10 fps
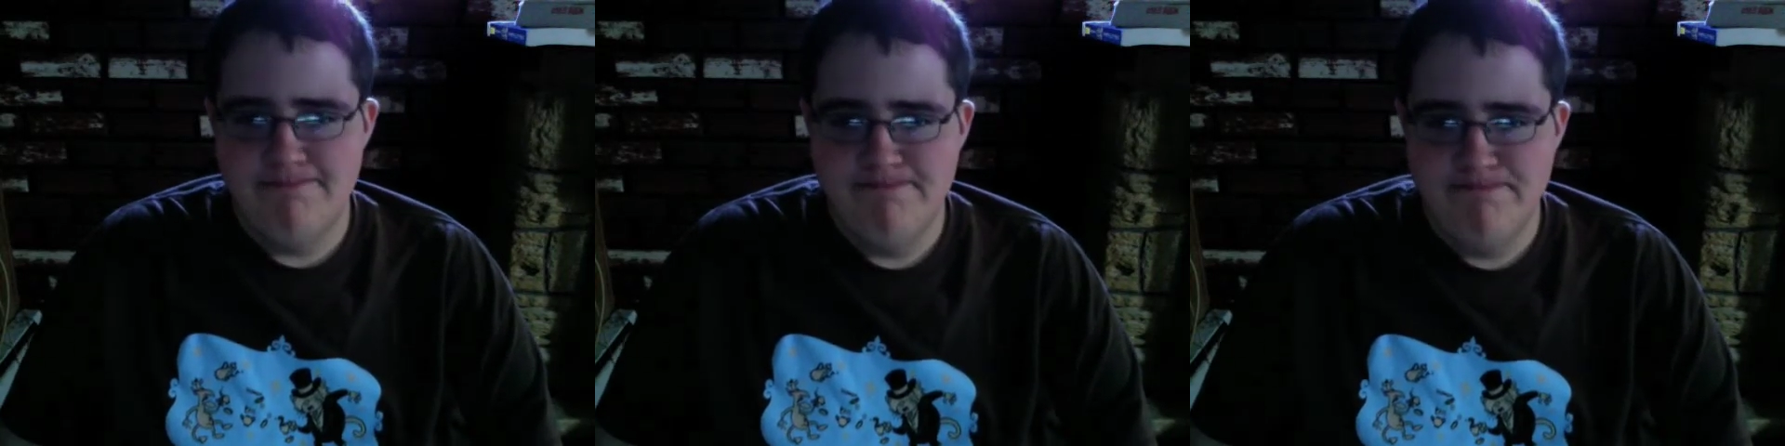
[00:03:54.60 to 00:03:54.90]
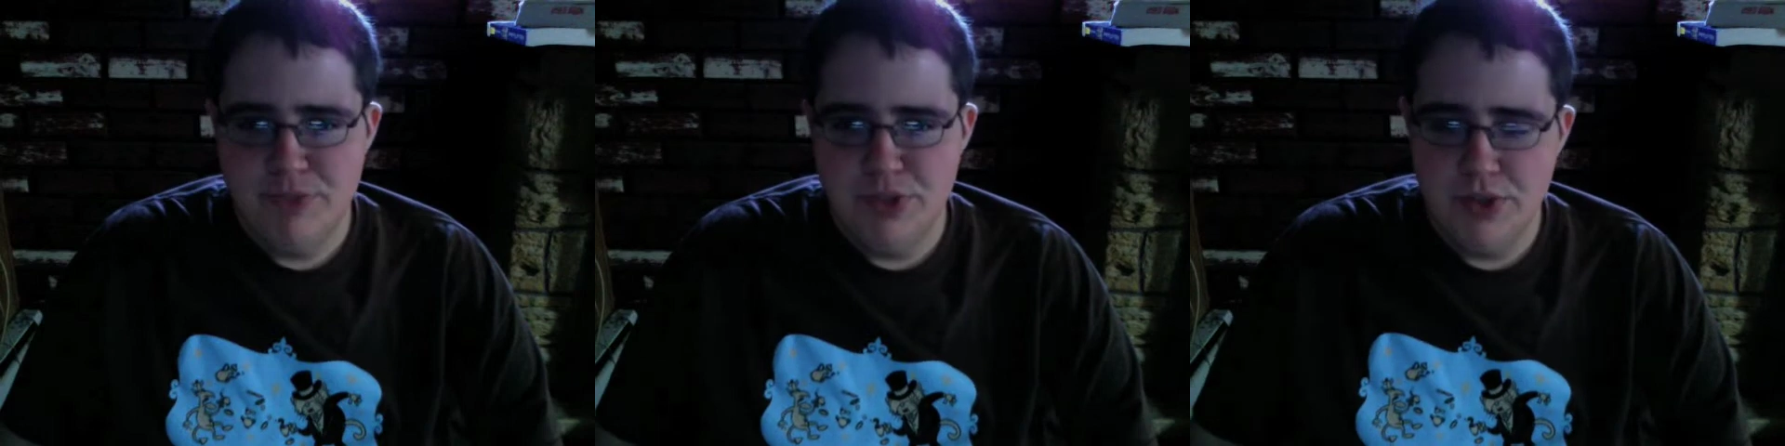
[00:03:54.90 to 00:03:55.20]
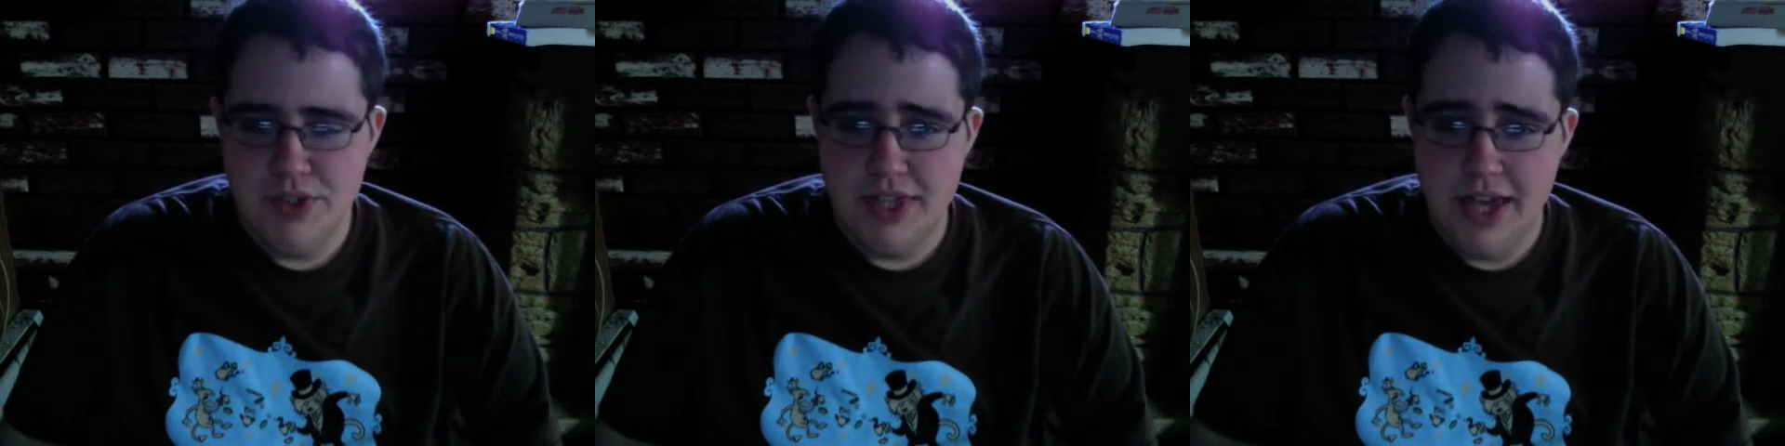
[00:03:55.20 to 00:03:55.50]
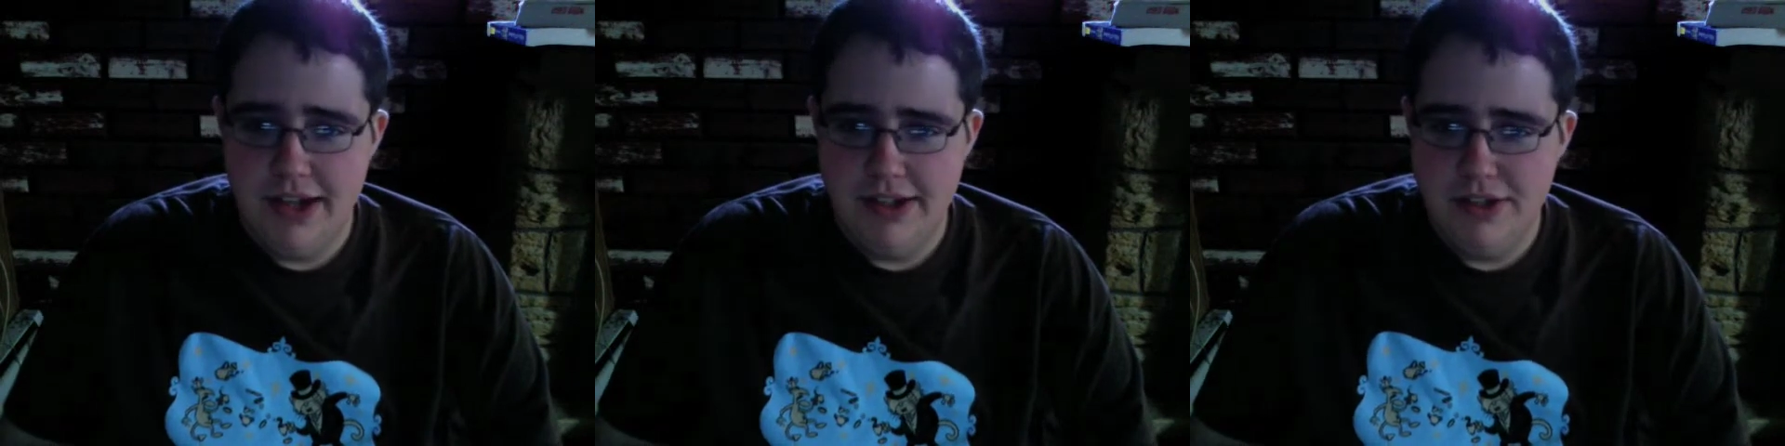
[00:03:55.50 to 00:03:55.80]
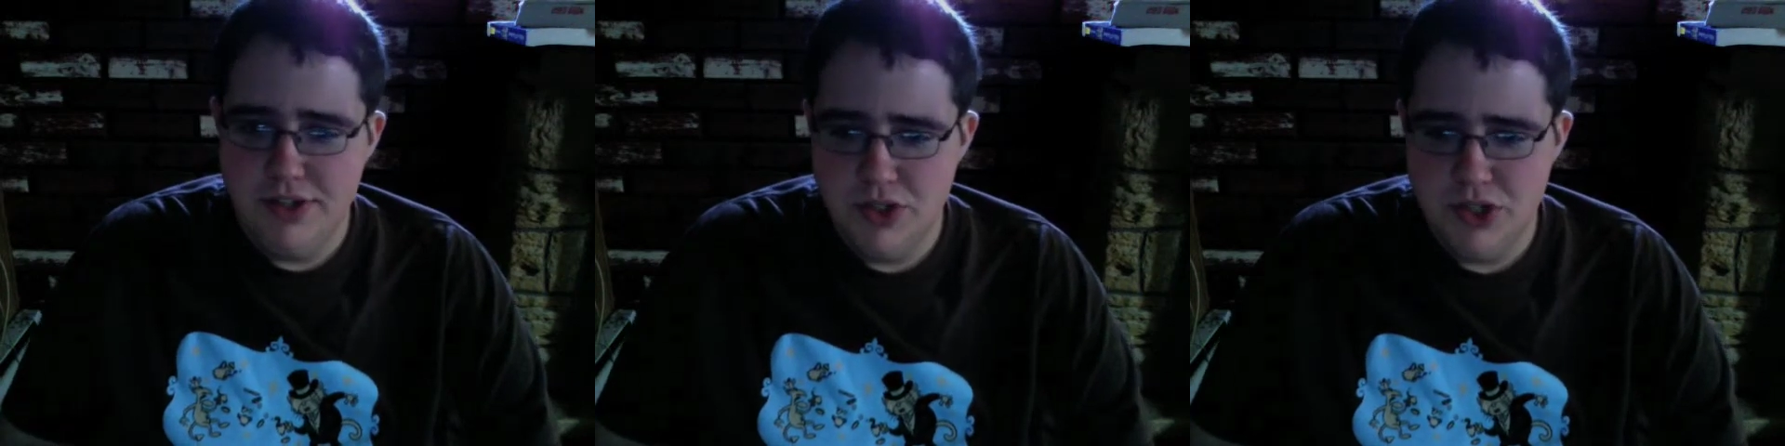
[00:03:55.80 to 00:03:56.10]
so there's that.
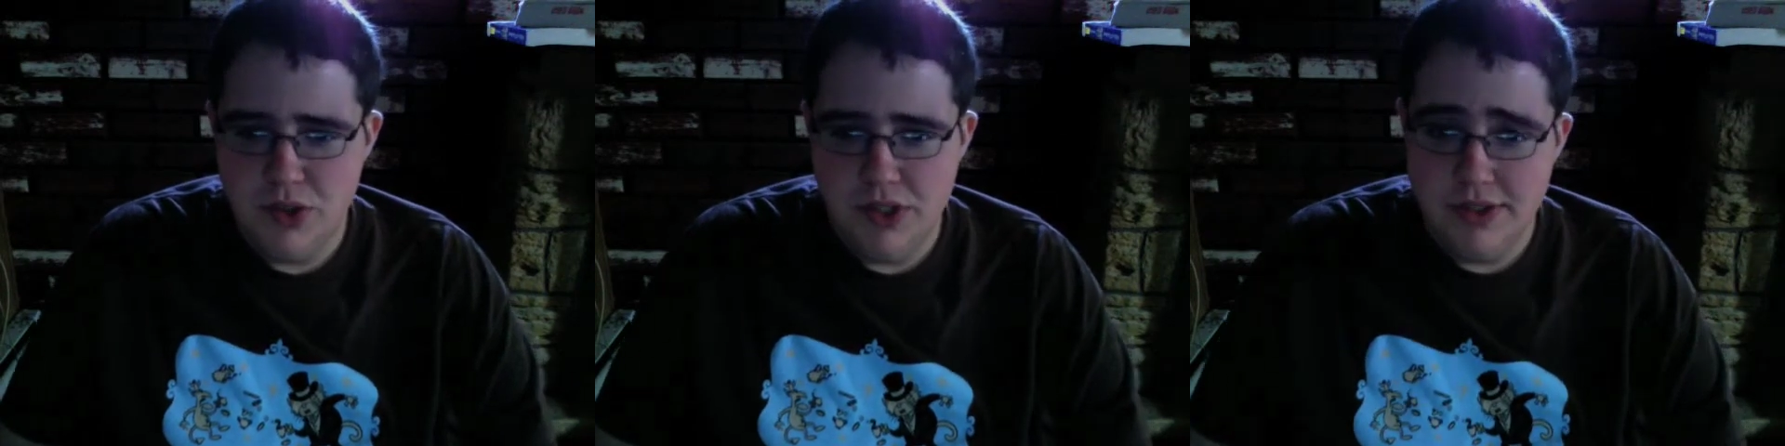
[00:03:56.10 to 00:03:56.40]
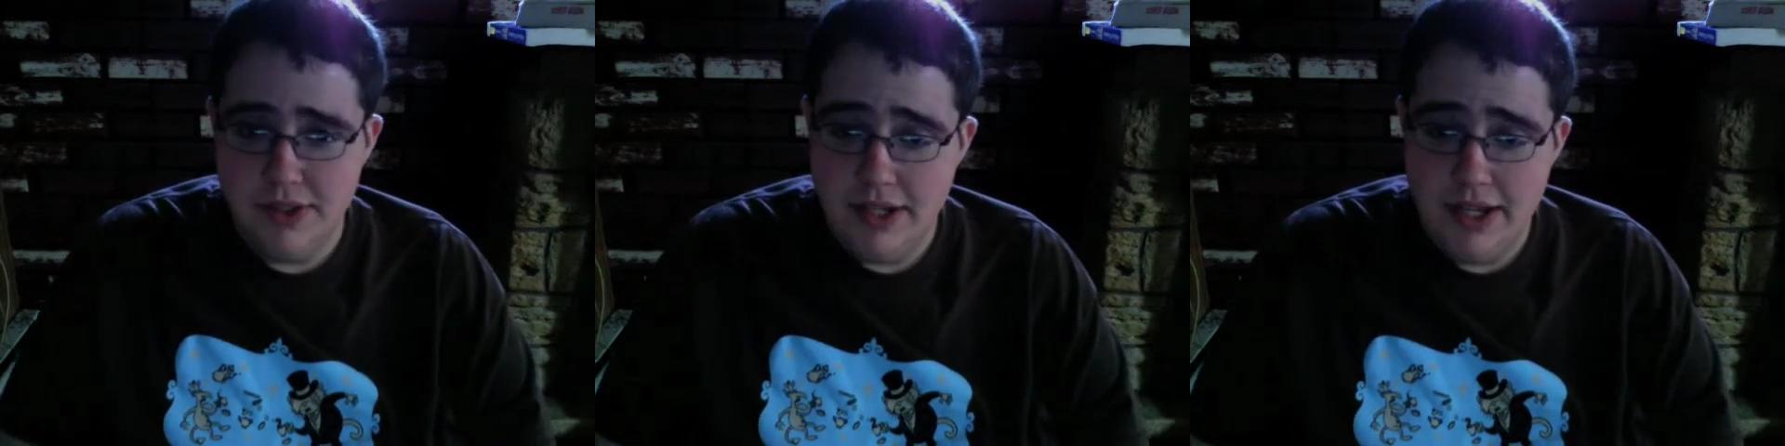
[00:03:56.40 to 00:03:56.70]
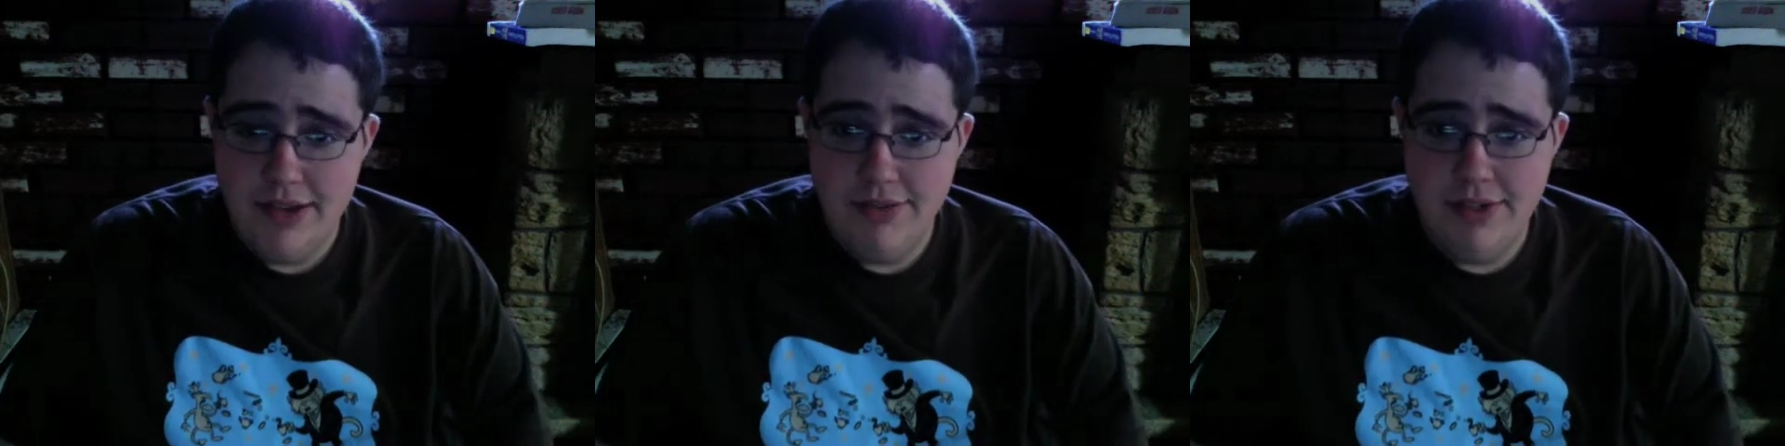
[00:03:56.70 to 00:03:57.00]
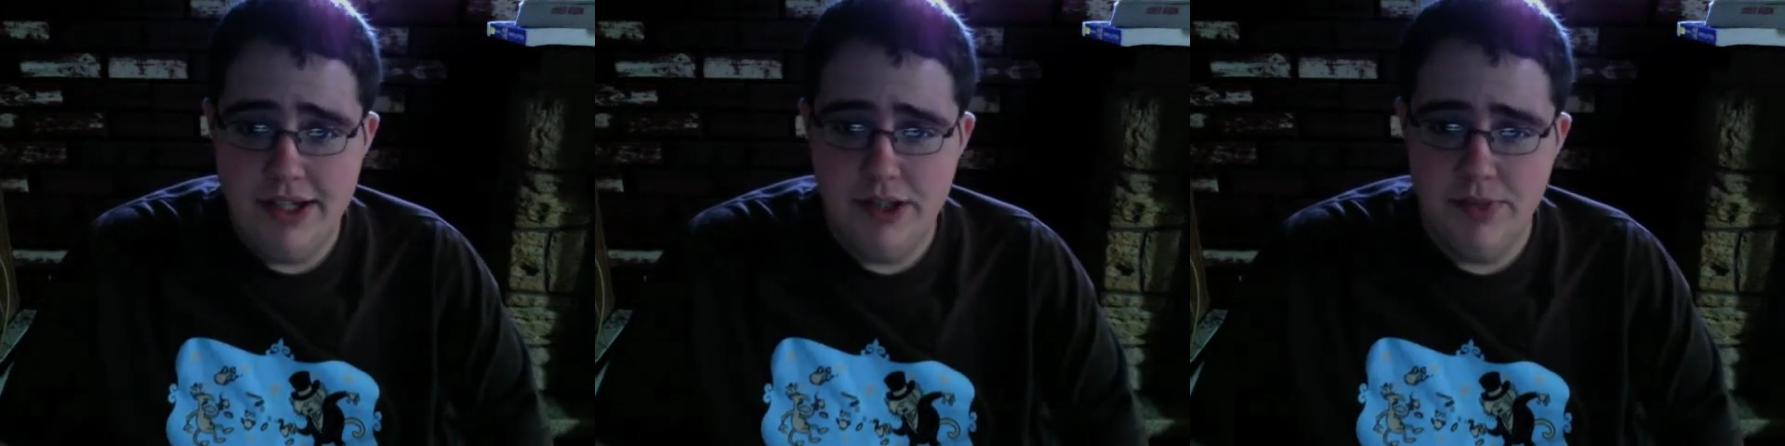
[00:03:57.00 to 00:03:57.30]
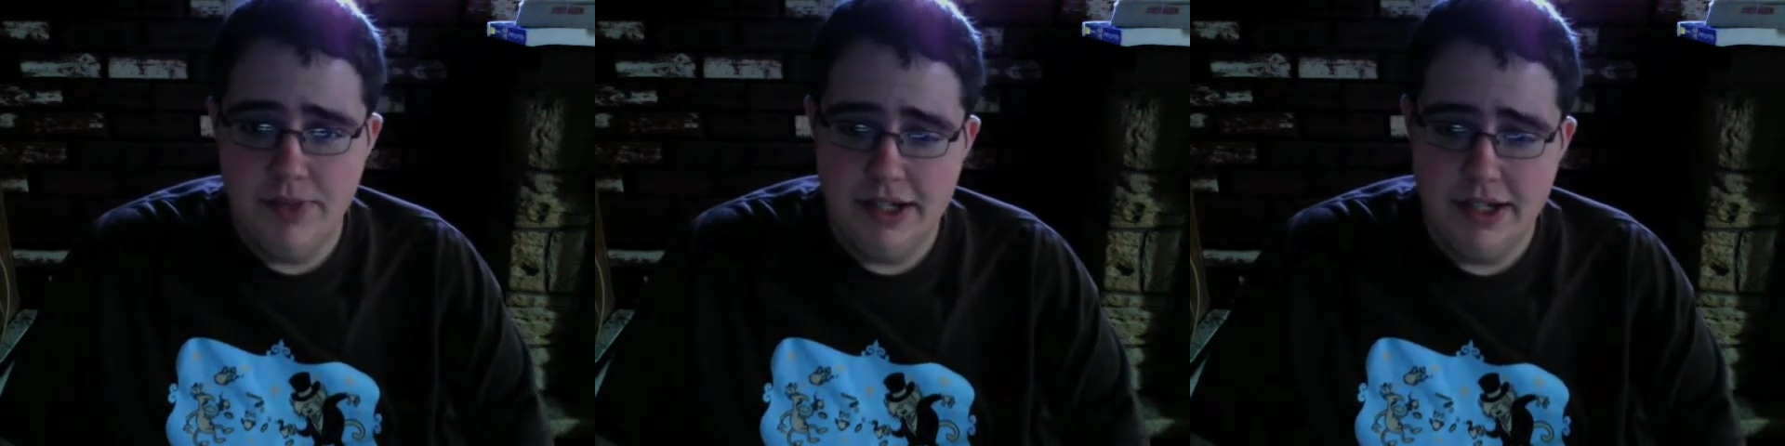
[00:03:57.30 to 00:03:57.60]
There's also a heavy
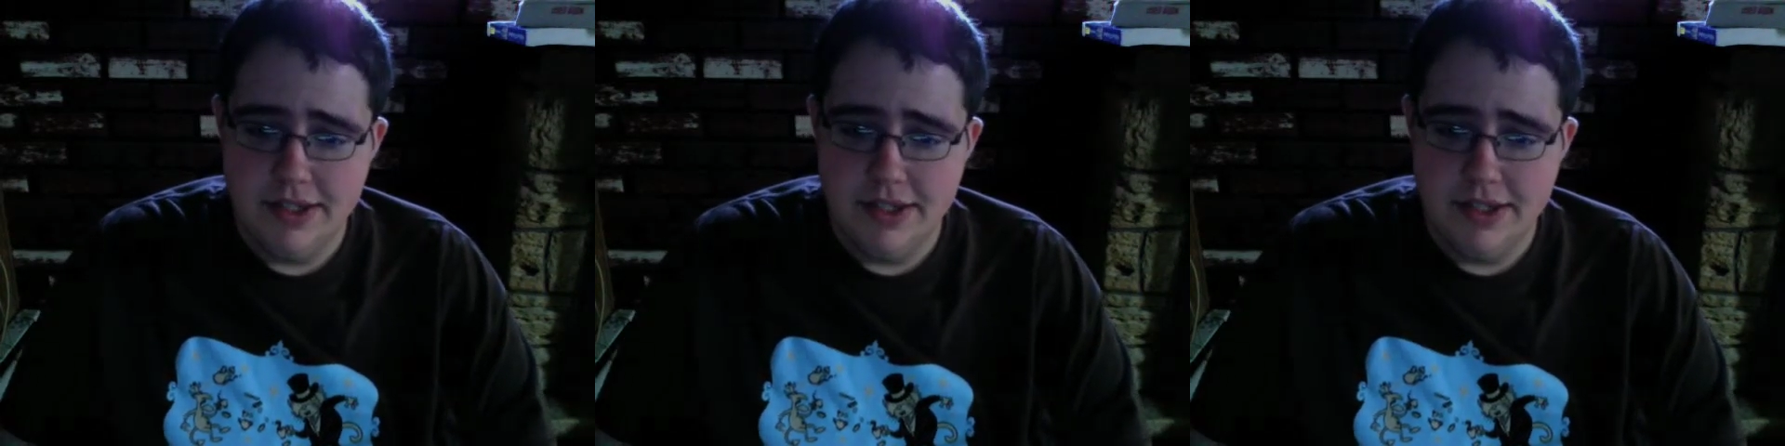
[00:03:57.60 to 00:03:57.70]
element on